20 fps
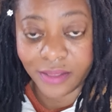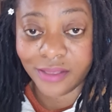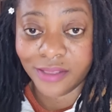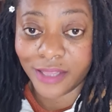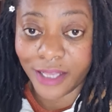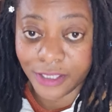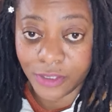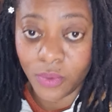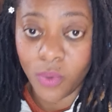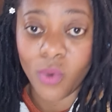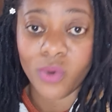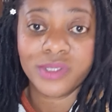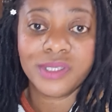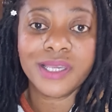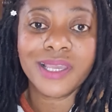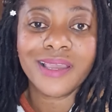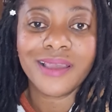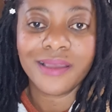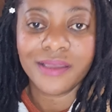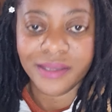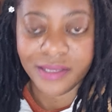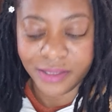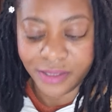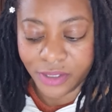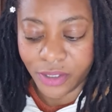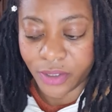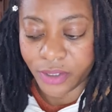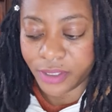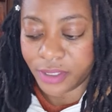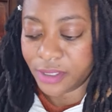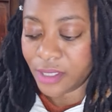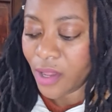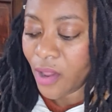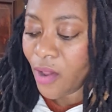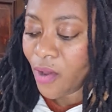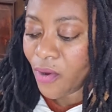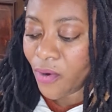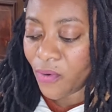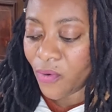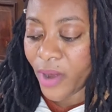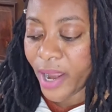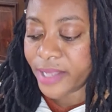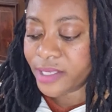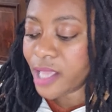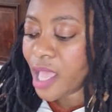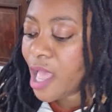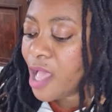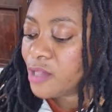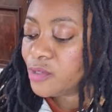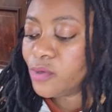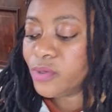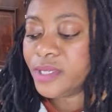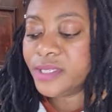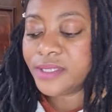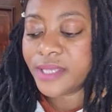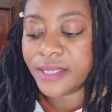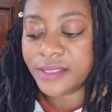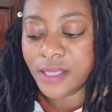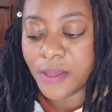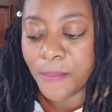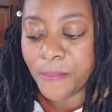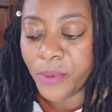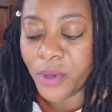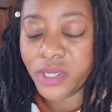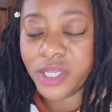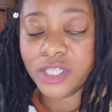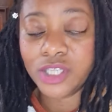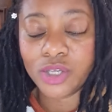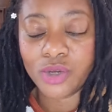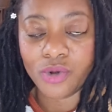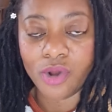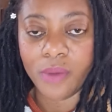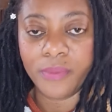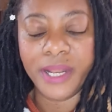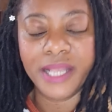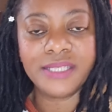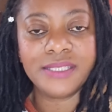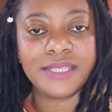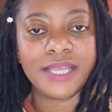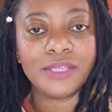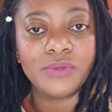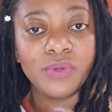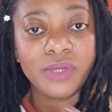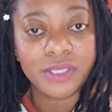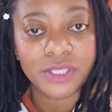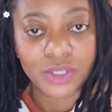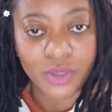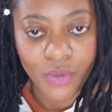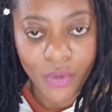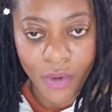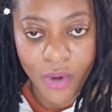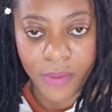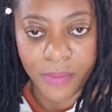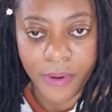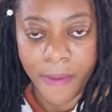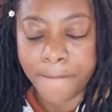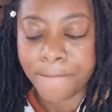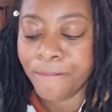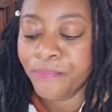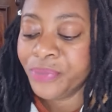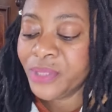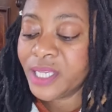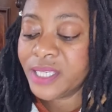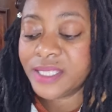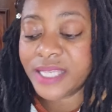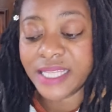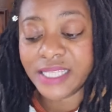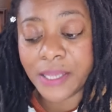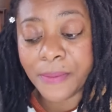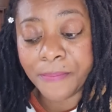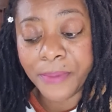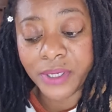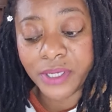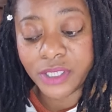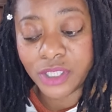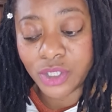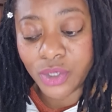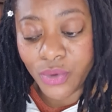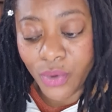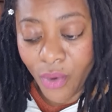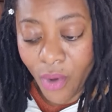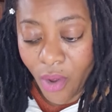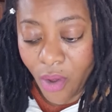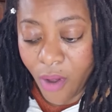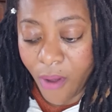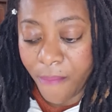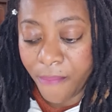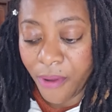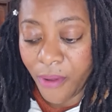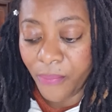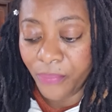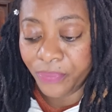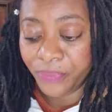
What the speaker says: That's what it does. All right. So the Satin Body Scrub, let's start with the scrub. Satin Body Scrub,